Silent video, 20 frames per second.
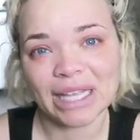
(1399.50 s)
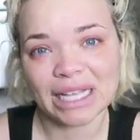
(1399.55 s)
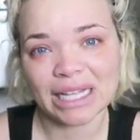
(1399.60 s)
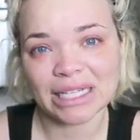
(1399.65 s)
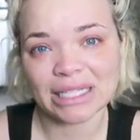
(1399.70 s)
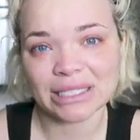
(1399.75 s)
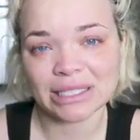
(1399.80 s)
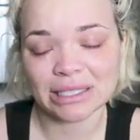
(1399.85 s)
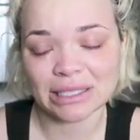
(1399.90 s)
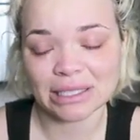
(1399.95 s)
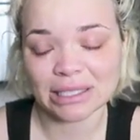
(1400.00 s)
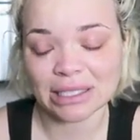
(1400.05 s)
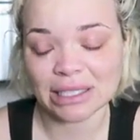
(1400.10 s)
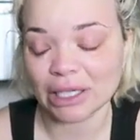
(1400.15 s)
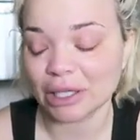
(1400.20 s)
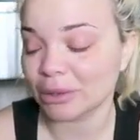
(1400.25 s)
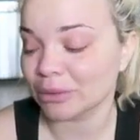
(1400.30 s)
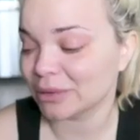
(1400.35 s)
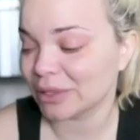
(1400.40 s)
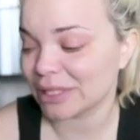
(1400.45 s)
Because,
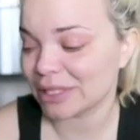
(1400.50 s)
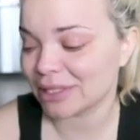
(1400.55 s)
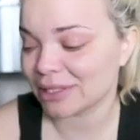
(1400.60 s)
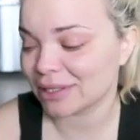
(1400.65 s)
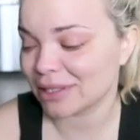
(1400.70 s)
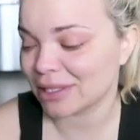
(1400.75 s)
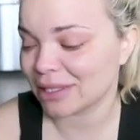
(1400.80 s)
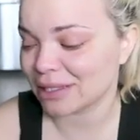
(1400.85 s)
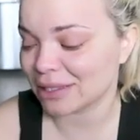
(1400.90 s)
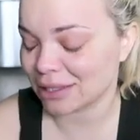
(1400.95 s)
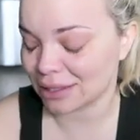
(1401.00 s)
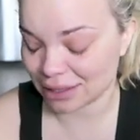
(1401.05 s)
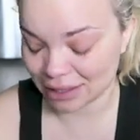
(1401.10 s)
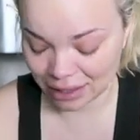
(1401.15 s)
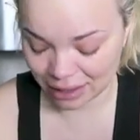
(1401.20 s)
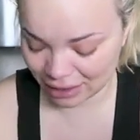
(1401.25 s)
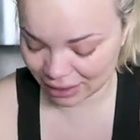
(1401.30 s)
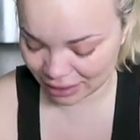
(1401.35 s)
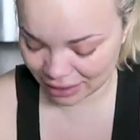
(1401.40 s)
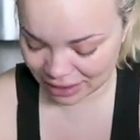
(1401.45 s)
you know, this is
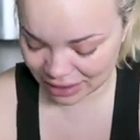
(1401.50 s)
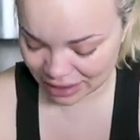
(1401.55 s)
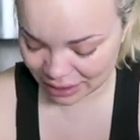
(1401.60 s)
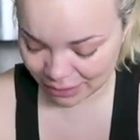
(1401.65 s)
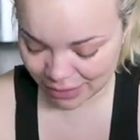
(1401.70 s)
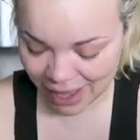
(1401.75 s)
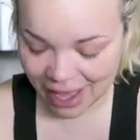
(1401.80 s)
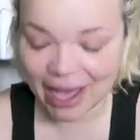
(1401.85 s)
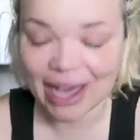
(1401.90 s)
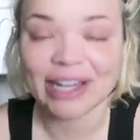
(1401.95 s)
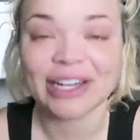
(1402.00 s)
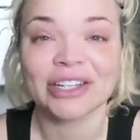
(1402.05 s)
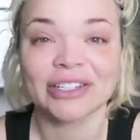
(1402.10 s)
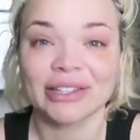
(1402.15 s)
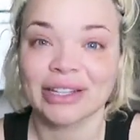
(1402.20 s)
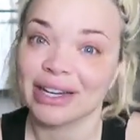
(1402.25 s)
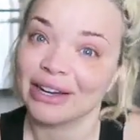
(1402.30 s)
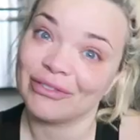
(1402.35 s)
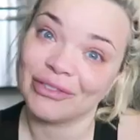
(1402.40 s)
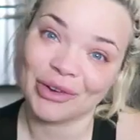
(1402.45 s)
a
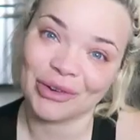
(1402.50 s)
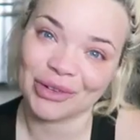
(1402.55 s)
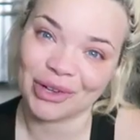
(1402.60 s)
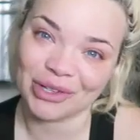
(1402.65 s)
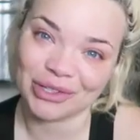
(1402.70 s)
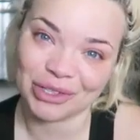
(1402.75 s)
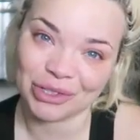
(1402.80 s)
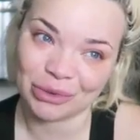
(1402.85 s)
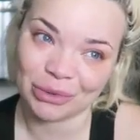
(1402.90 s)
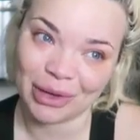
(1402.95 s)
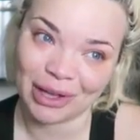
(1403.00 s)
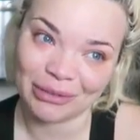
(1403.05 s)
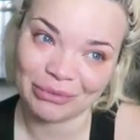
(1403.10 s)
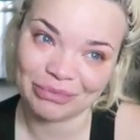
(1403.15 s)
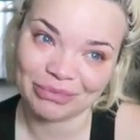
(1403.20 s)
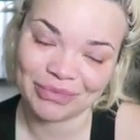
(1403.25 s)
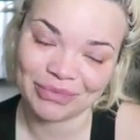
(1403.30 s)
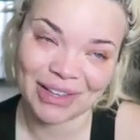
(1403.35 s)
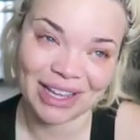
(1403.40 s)
pattern that I've known all too well.